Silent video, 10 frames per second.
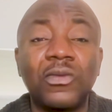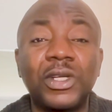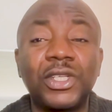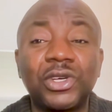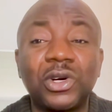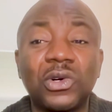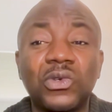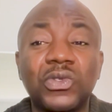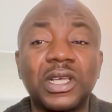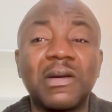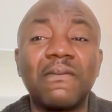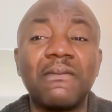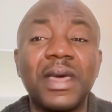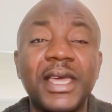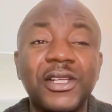which shows a
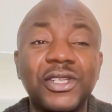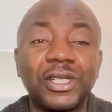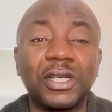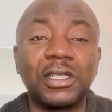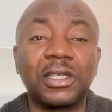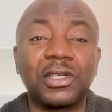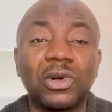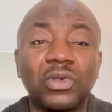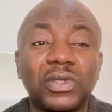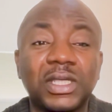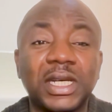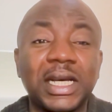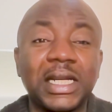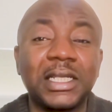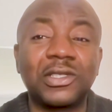major growth
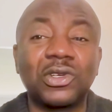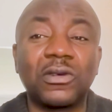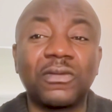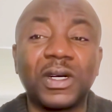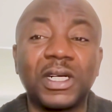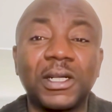and sort of